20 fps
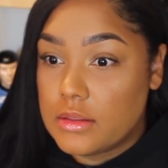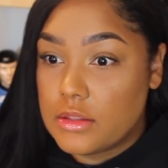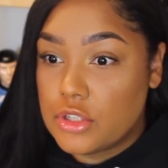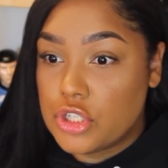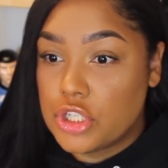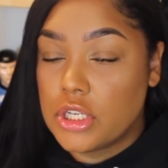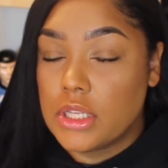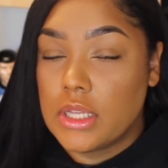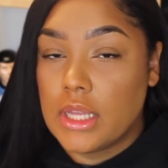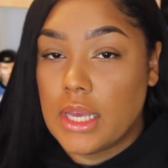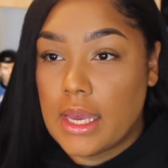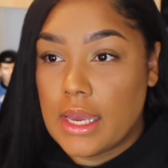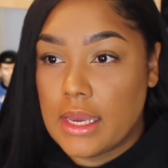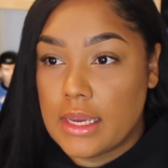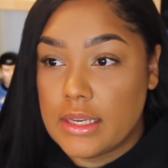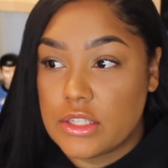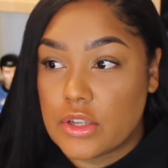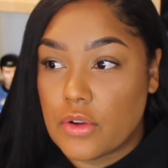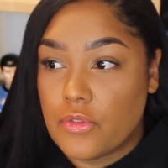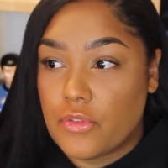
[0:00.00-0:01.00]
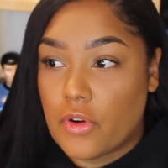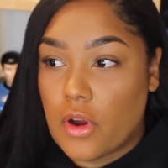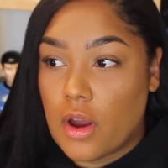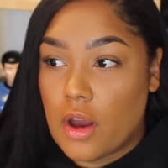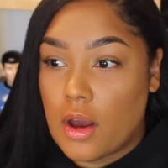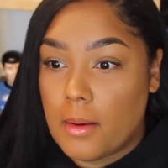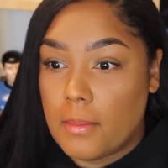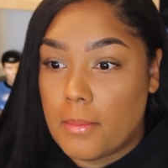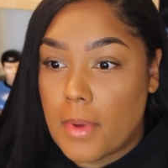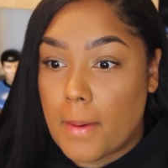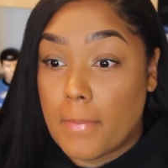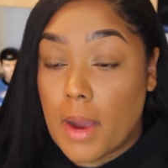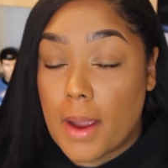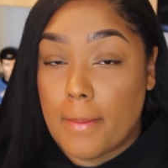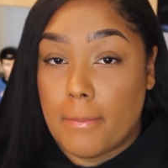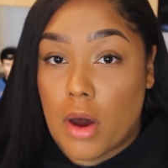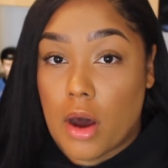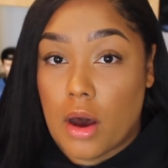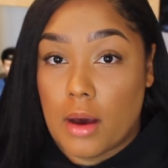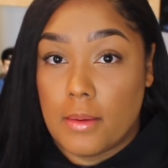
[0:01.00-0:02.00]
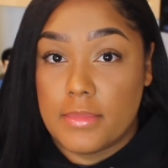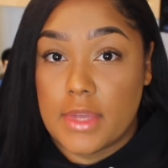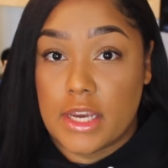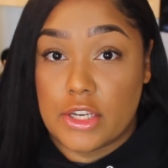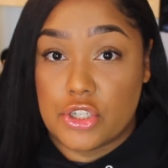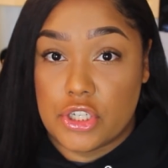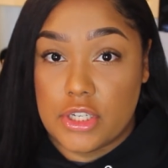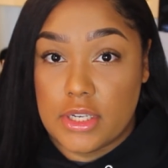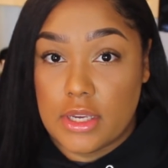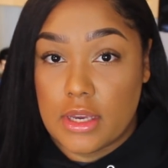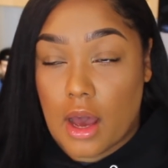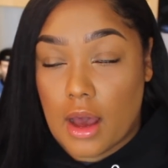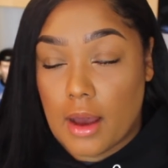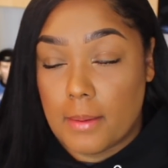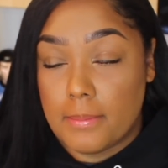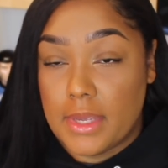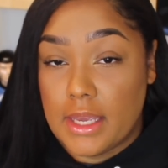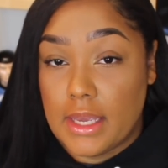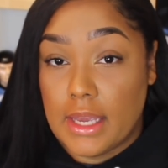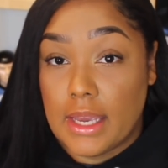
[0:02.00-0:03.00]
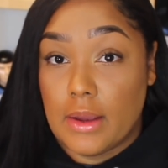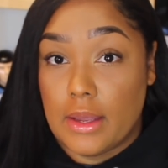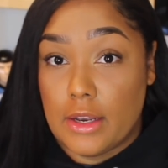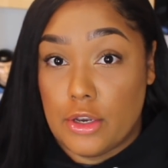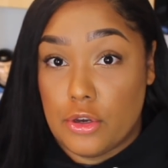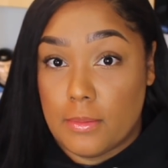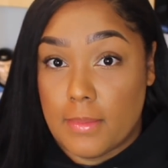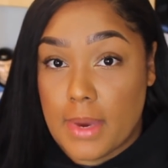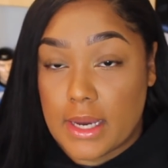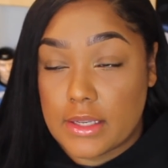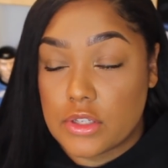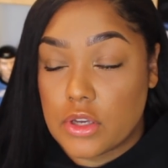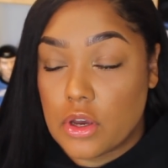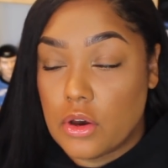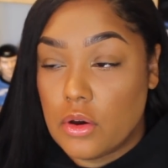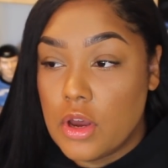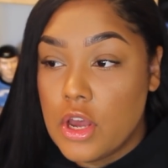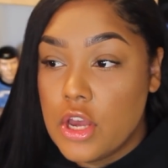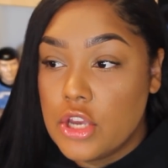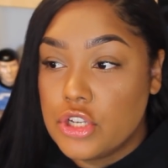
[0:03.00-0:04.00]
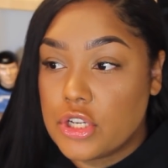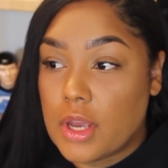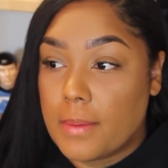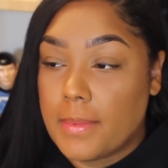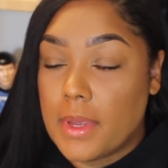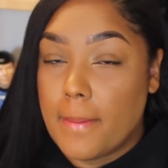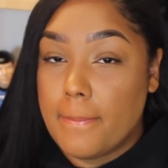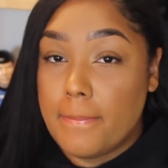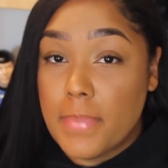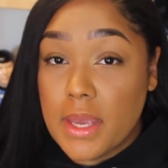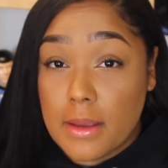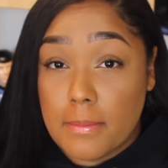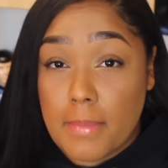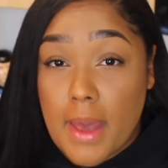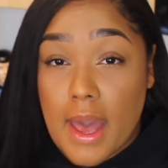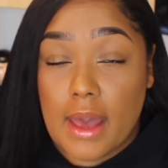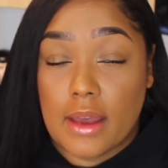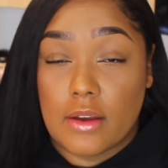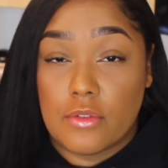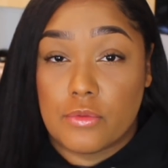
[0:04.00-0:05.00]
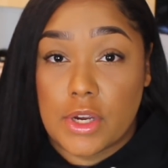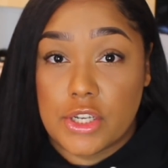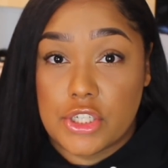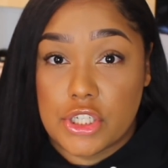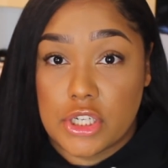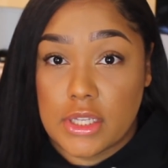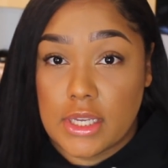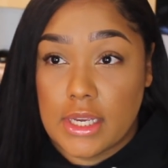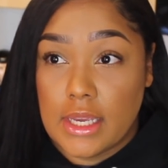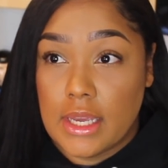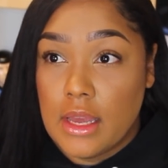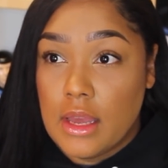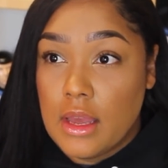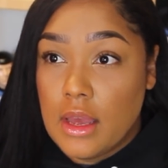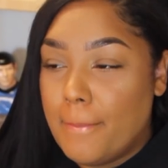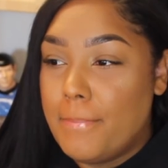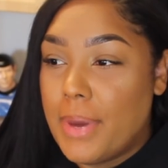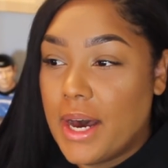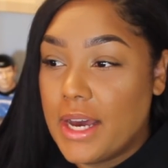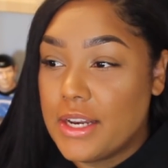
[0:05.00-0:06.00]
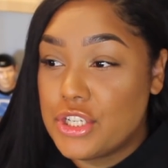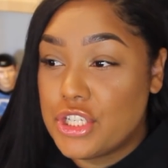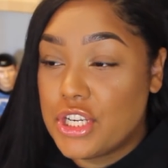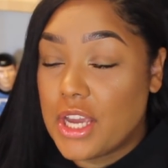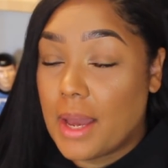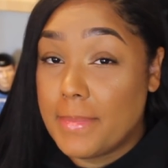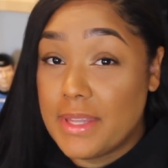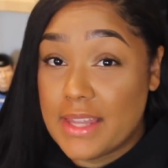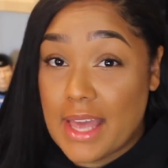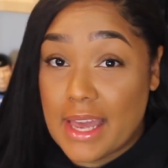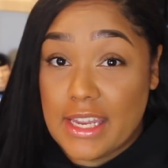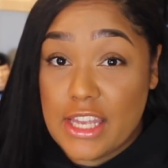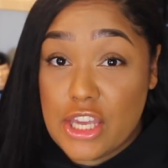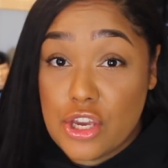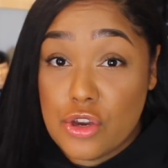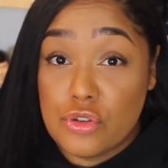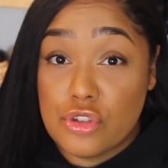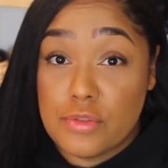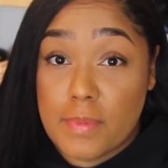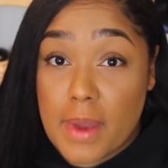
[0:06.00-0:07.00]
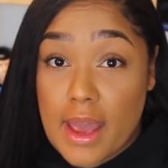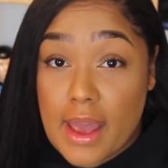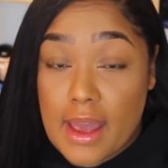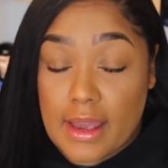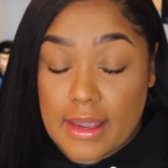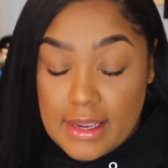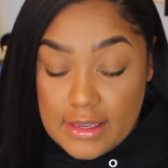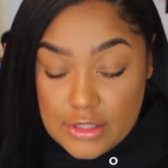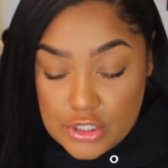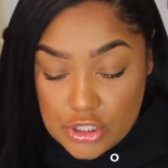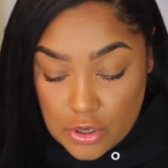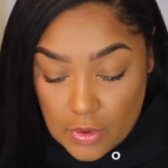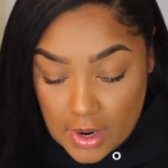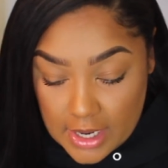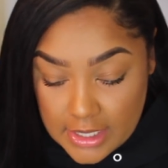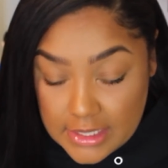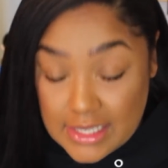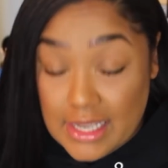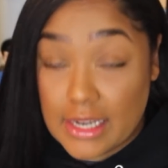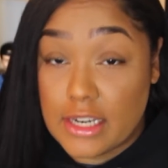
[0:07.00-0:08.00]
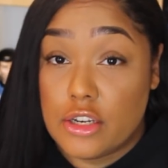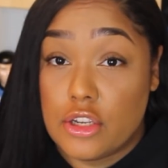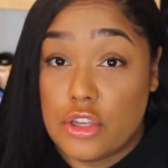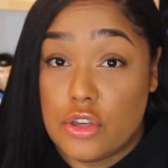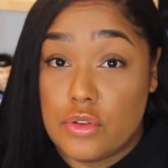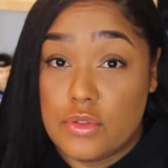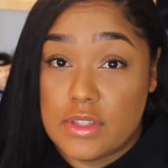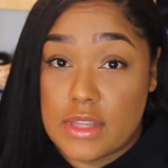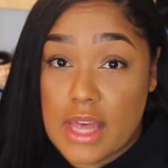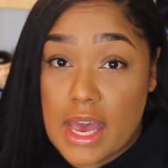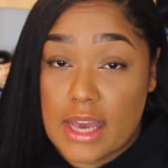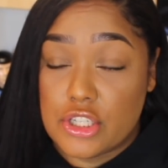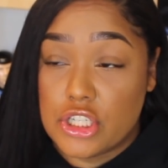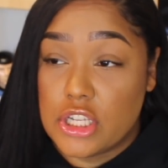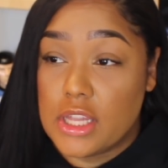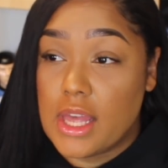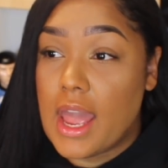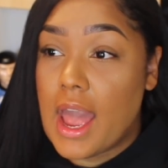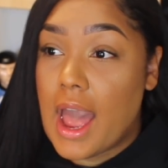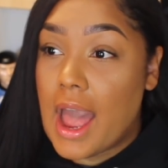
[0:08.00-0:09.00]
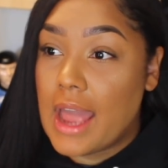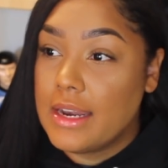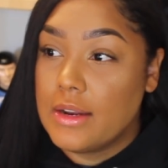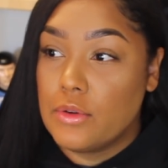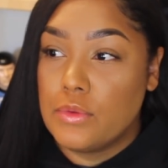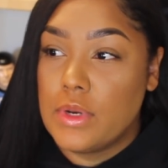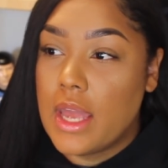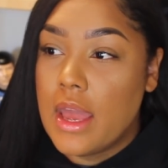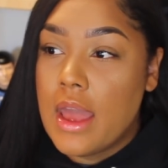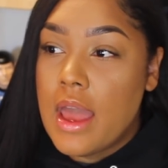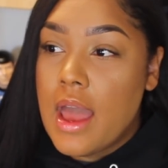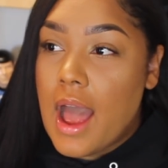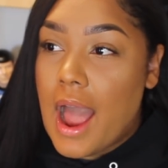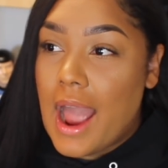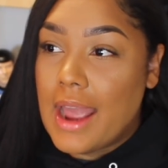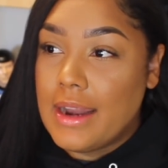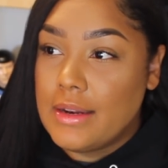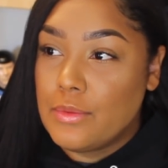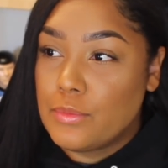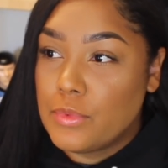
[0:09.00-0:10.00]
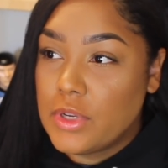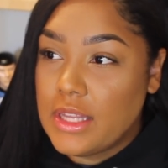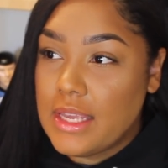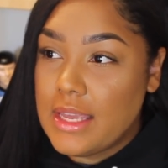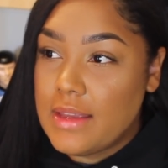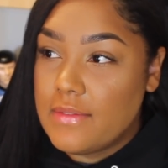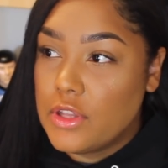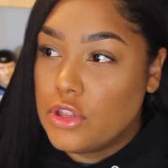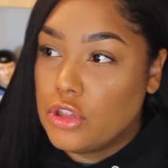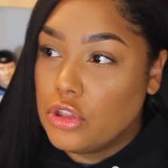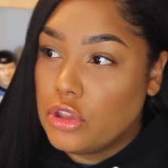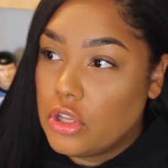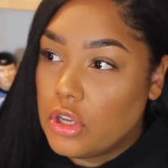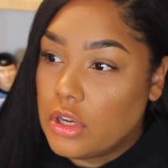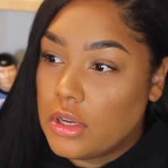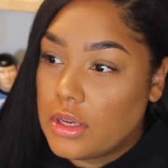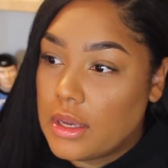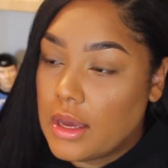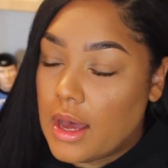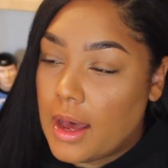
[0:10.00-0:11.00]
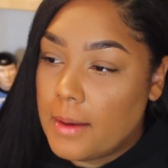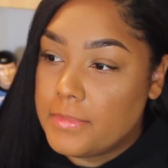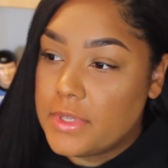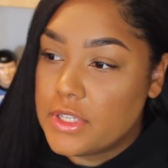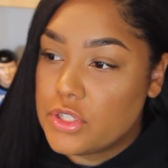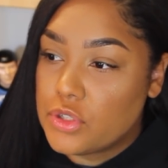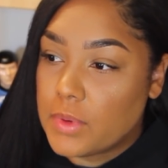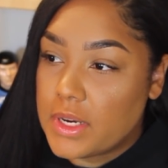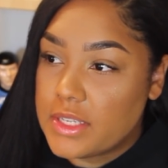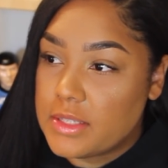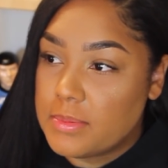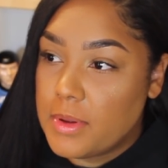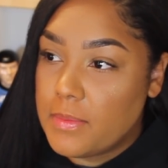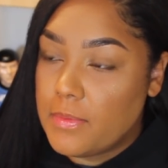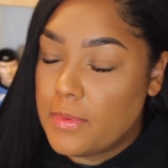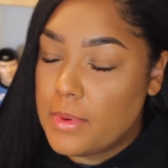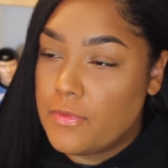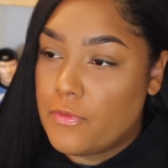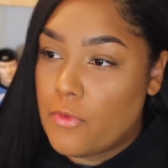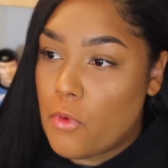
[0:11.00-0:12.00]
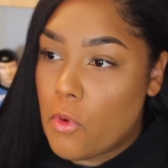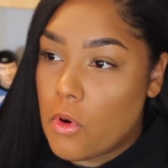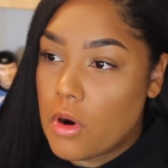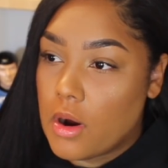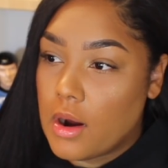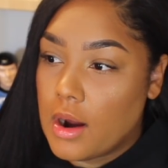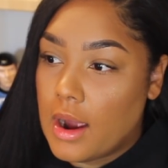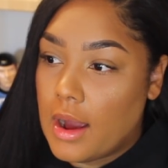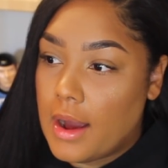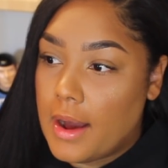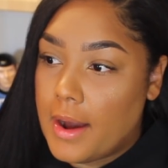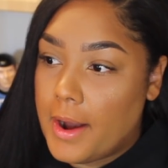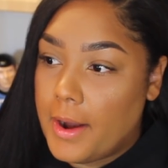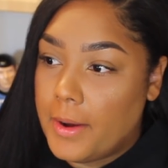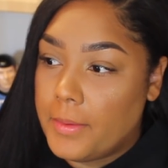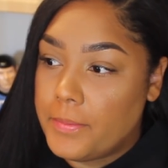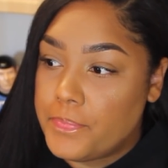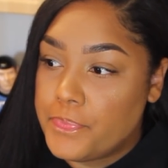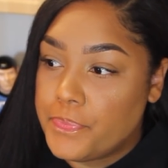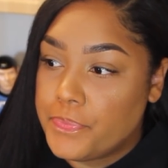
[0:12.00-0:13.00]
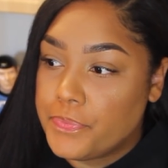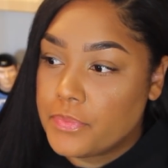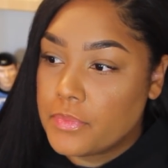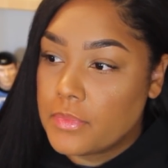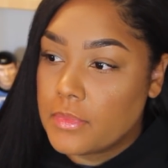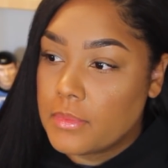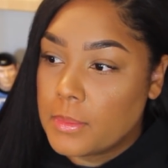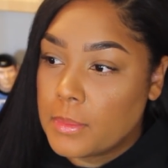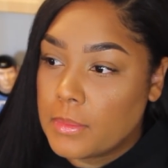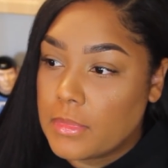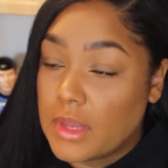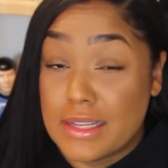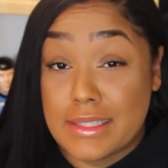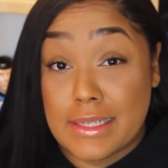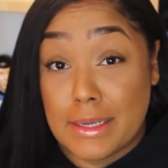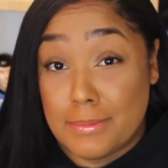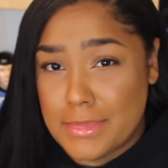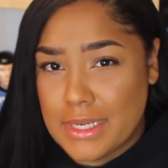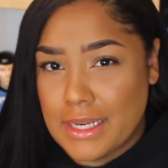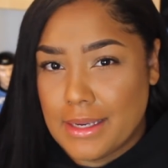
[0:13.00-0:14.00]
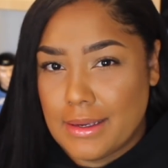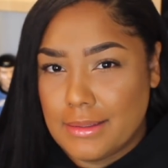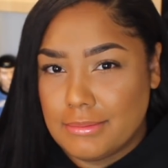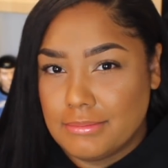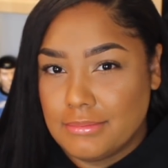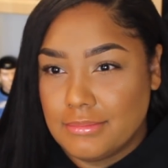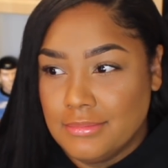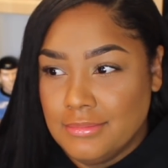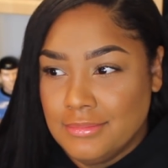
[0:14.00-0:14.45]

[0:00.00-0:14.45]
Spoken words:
chiles from my mom that she got me in New Mexico. She got me a big bag of red chili, but she got me that huge bag, and so I decided to use that chile. I didn't really even look up this recipe before attempting it.